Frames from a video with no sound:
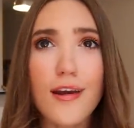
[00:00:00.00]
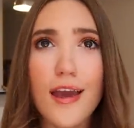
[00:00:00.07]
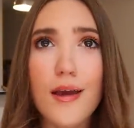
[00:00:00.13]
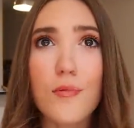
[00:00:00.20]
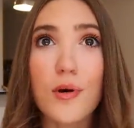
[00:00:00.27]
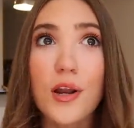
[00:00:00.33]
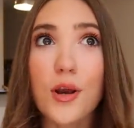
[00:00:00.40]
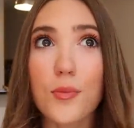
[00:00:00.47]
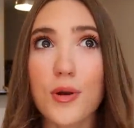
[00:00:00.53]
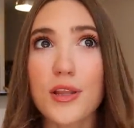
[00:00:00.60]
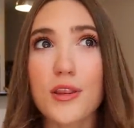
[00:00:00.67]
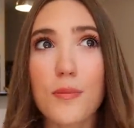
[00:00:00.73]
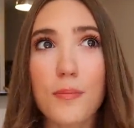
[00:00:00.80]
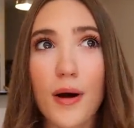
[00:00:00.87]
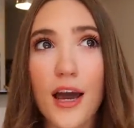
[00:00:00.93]
And when I
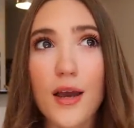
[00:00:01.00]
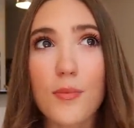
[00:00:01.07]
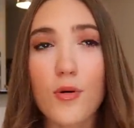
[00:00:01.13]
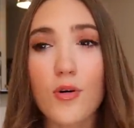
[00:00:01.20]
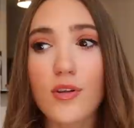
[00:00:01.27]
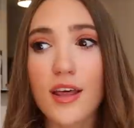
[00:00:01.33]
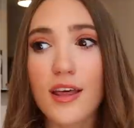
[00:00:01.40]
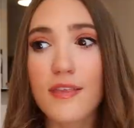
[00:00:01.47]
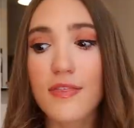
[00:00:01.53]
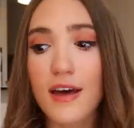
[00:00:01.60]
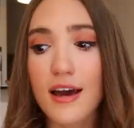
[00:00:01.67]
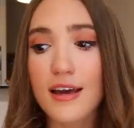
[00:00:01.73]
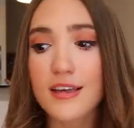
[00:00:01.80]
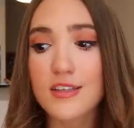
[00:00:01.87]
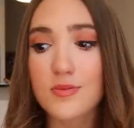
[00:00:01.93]
read the Bible, like
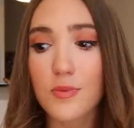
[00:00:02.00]
that is